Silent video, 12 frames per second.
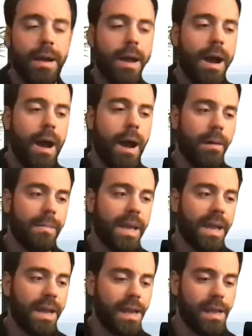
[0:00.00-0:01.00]

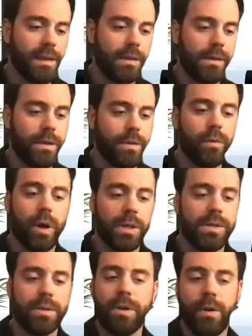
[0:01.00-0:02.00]
And you
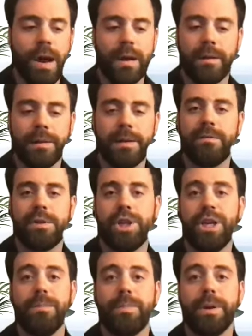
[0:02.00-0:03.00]
also know how to live
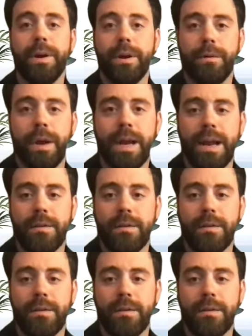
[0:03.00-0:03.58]
cheap, right?